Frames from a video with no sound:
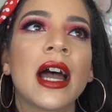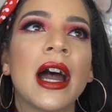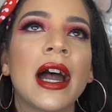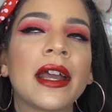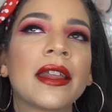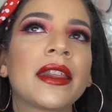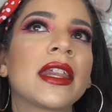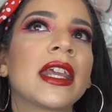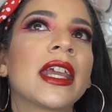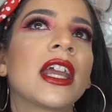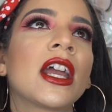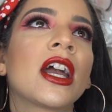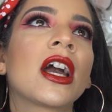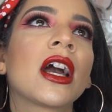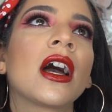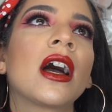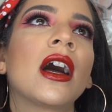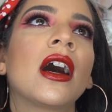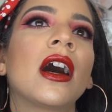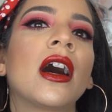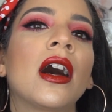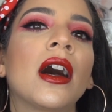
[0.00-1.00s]
I think
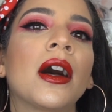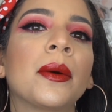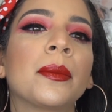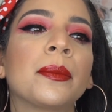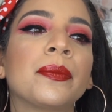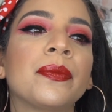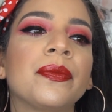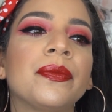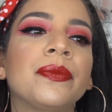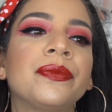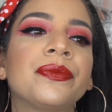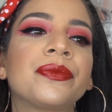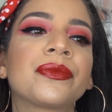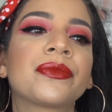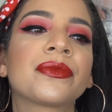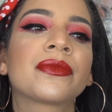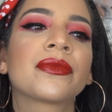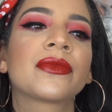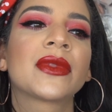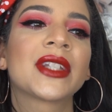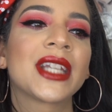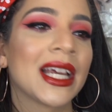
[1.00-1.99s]
um,
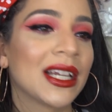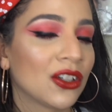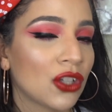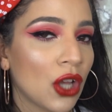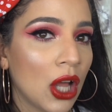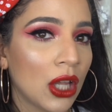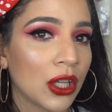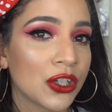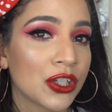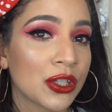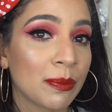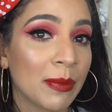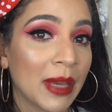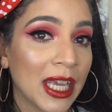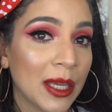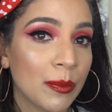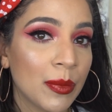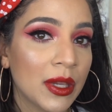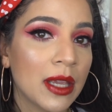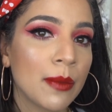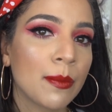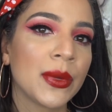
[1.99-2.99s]
ten dollars
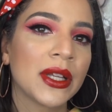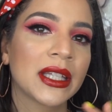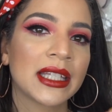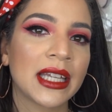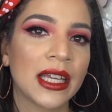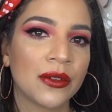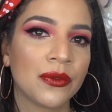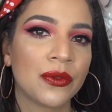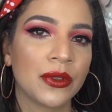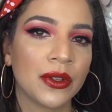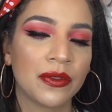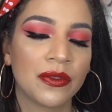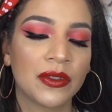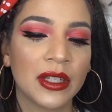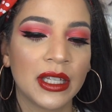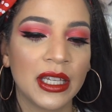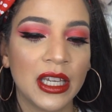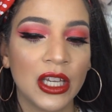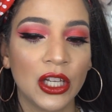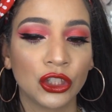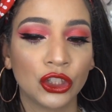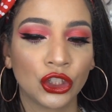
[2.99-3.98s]
maybe, but ten
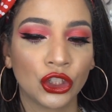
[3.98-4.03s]
fifty.